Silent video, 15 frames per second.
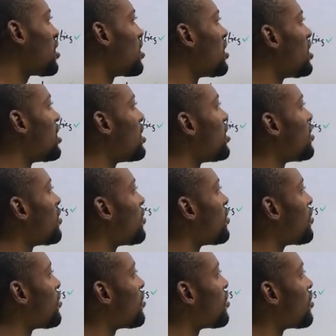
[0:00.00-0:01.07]
the
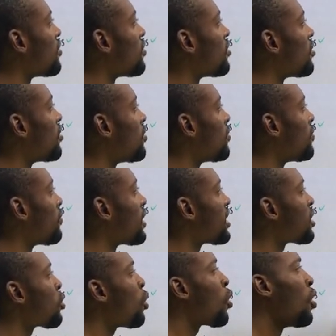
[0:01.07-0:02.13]

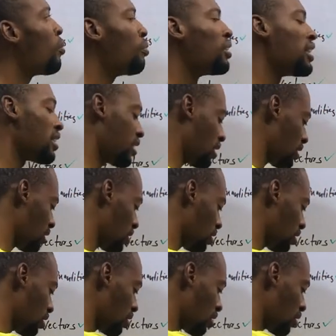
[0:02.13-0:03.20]
vertical component.
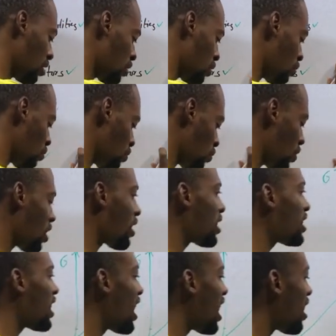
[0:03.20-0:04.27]
We
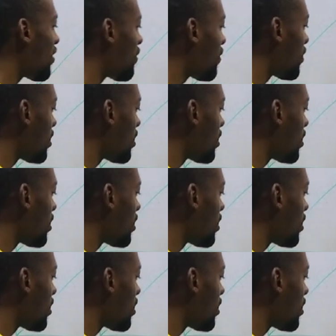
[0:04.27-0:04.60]
already have